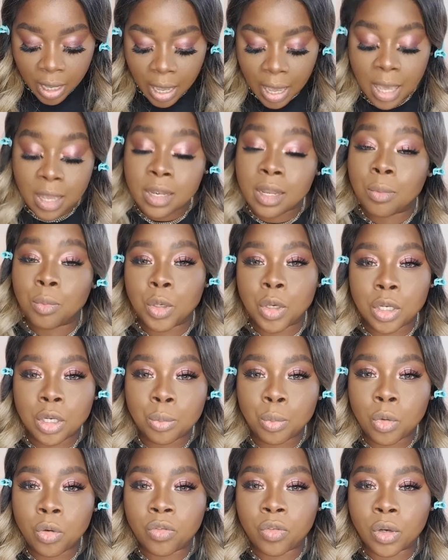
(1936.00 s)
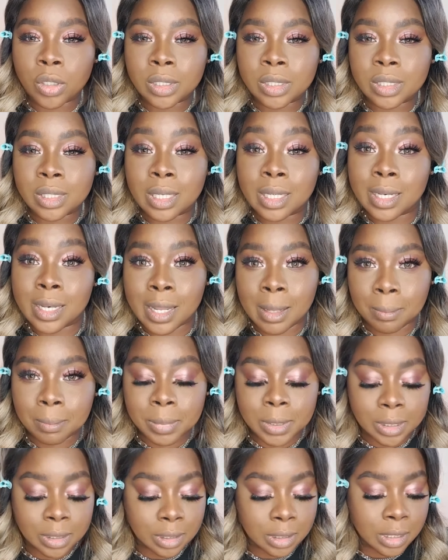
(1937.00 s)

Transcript: And then we're going to move on to lips.